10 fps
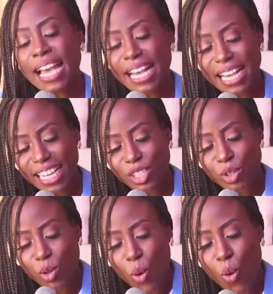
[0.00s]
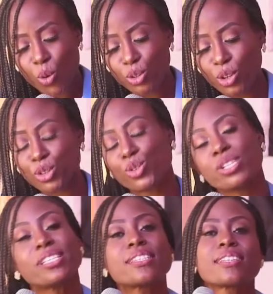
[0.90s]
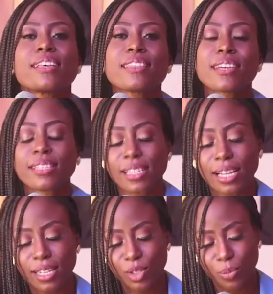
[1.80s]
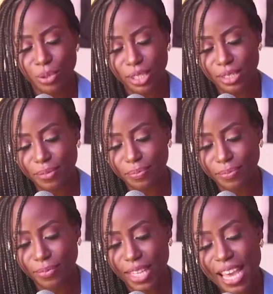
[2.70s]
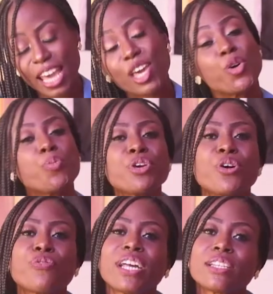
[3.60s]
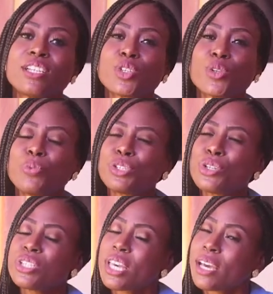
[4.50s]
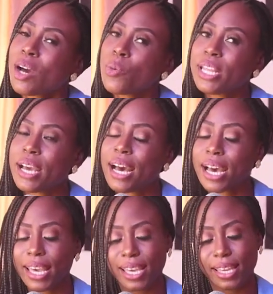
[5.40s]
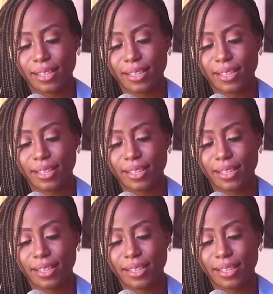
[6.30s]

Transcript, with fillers: Can I just hold on to this thirst a little bit? Heal me of addiction, but don't take away the high.